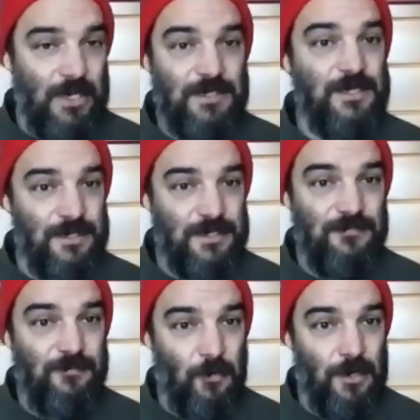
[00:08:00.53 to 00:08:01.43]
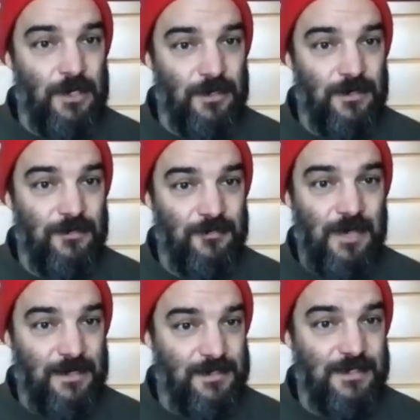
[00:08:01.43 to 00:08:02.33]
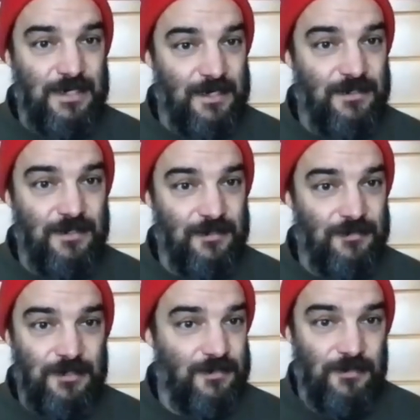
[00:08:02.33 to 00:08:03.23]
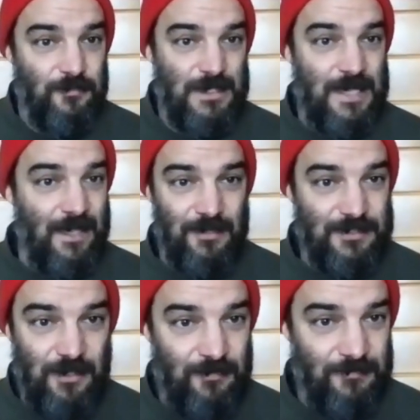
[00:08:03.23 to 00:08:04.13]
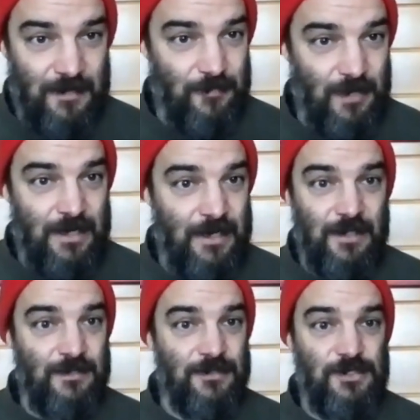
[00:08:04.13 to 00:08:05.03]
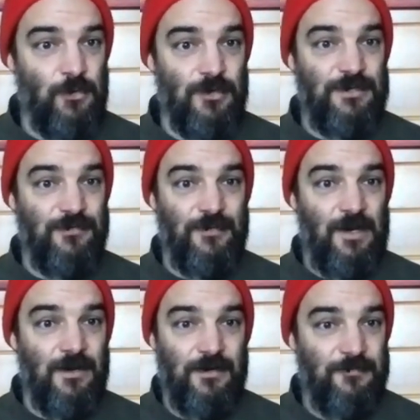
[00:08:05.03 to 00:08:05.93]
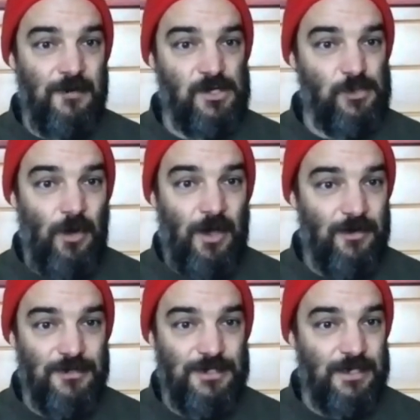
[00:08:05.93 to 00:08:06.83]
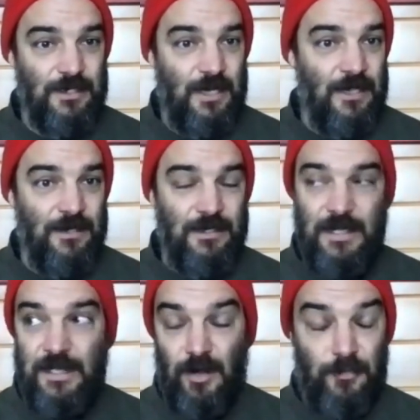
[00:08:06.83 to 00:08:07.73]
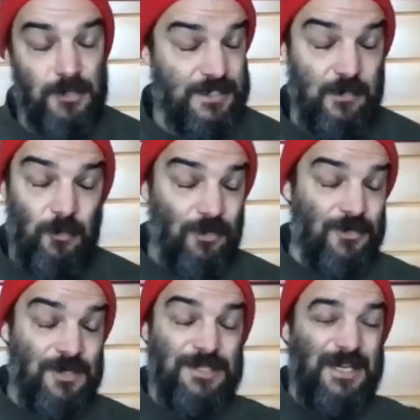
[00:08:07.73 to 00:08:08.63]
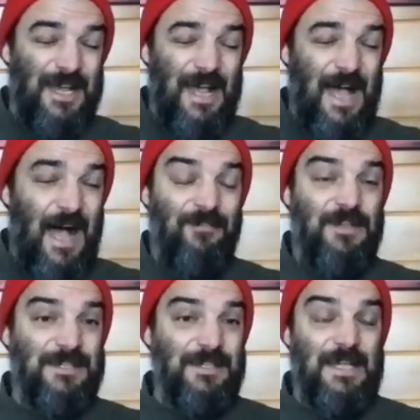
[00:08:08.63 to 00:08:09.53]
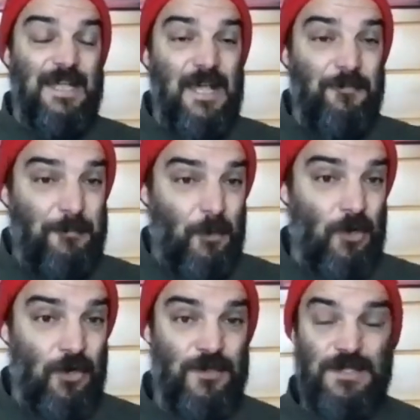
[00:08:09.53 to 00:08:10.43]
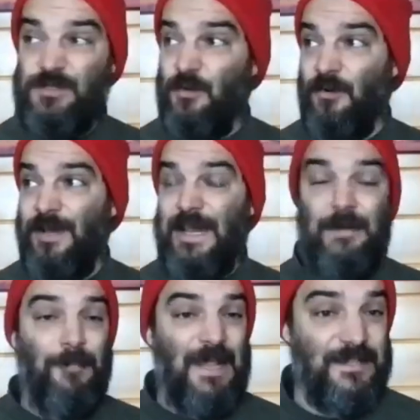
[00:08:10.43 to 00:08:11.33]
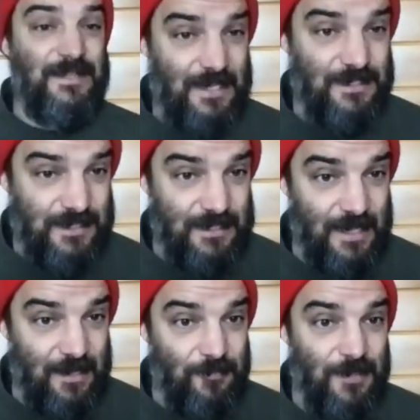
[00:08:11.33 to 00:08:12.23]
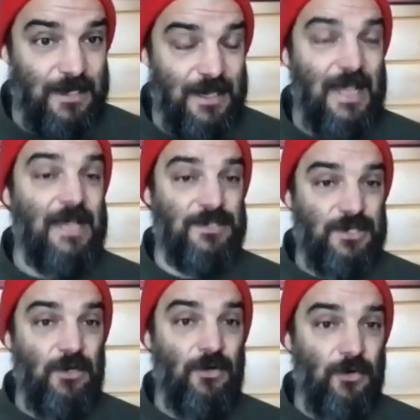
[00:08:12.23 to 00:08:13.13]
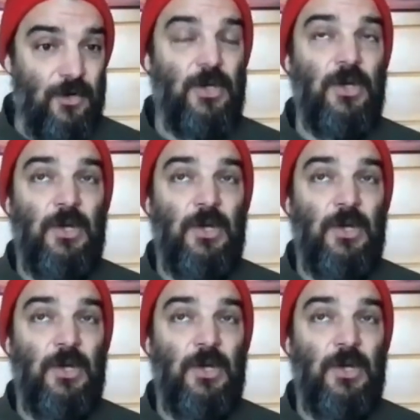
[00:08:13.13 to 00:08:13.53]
going into this foreign entity to do metallic sulfide mining on the shores of our fresh waters and in our pristine wilderness. Obviously, people heard this story and it made sense to them. And so